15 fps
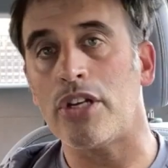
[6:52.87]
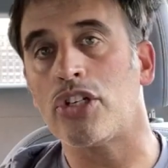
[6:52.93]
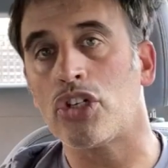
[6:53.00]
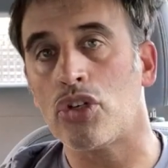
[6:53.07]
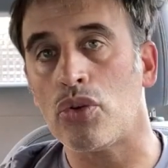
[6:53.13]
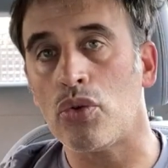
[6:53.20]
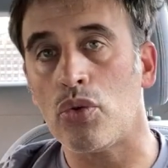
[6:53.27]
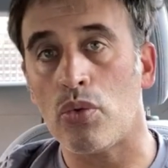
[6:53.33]

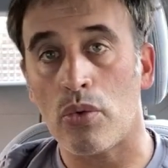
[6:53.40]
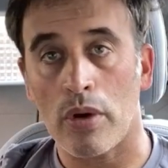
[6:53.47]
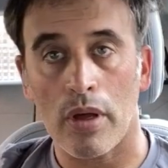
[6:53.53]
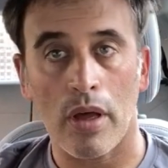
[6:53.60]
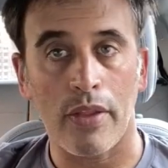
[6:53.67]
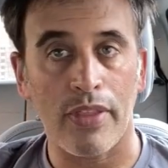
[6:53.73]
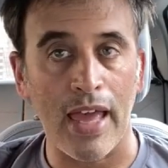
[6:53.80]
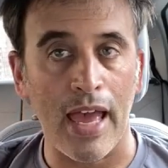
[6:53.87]
issue
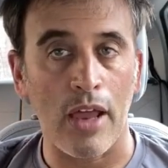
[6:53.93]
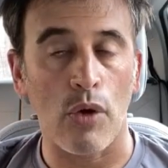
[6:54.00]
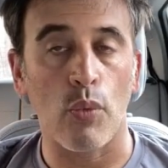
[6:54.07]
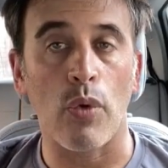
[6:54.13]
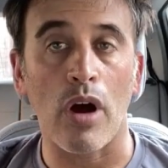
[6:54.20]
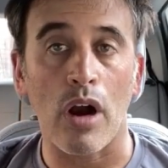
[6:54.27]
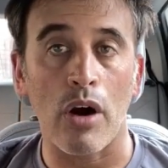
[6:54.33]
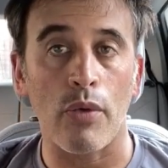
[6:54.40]
that
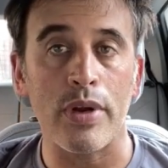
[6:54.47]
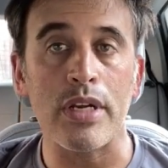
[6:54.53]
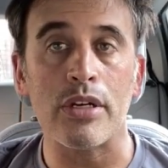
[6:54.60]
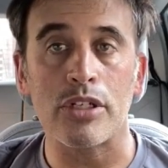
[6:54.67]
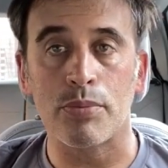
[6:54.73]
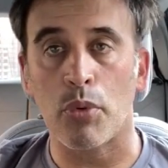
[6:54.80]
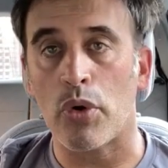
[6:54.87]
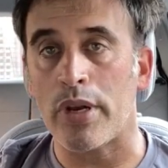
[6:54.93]
our
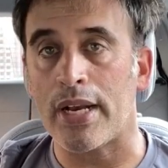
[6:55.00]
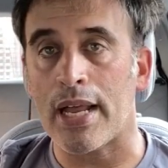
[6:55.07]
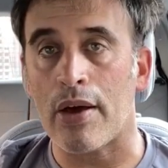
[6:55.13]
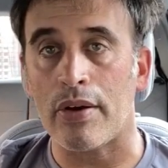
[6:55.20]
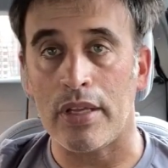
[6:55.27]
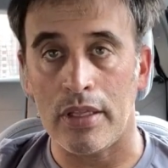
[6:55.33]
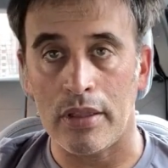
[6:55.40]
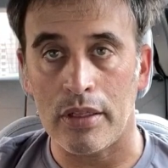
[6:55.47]
readers pointed
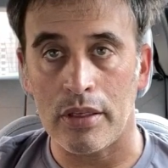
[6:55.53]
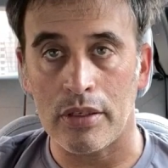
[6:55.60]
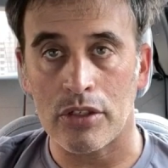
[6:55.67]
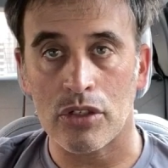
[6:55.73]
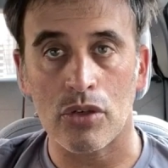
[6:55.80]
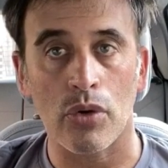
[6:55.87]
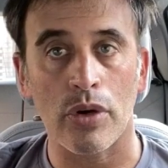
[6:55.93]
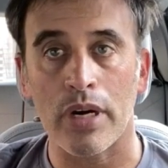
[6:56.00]
out in the
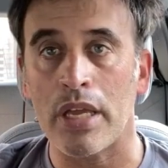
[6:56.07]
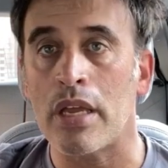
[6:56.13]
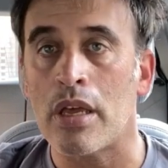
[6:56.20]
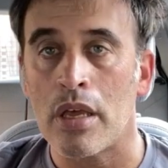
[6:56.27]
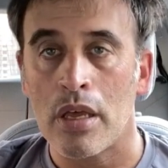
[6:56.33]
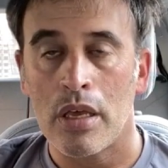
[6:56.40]
story